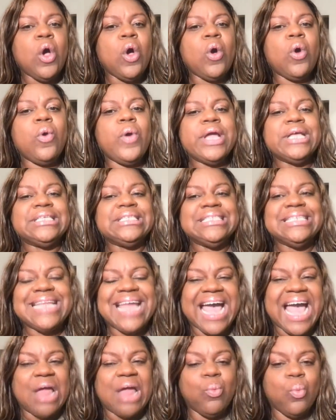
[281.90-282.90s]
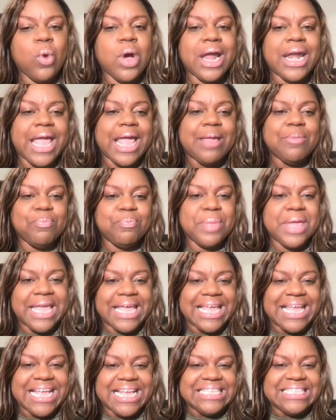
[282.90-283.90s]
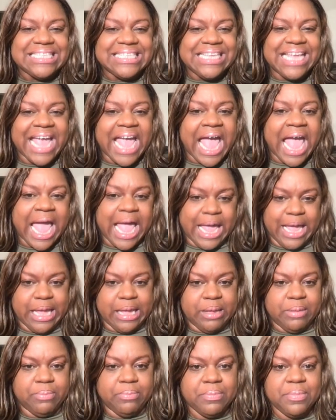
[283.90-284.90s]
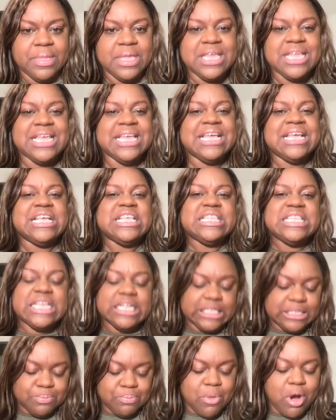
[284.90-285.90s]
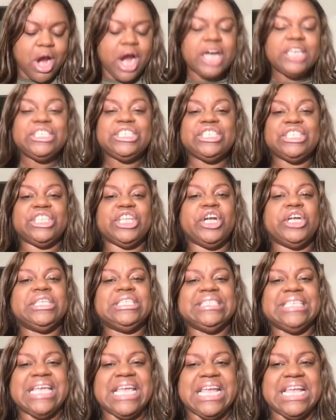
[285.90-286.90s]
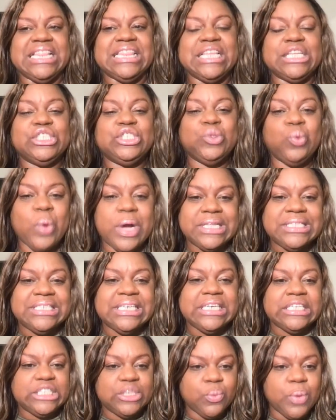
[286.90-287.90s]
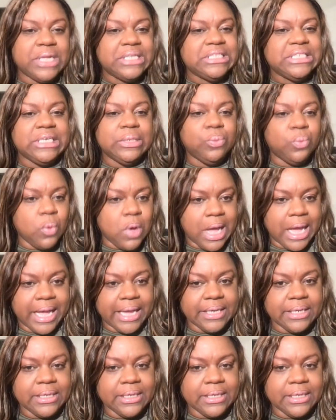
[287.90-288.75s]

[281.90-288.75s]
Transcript: who has not won a Big East game since March 13th, 2021.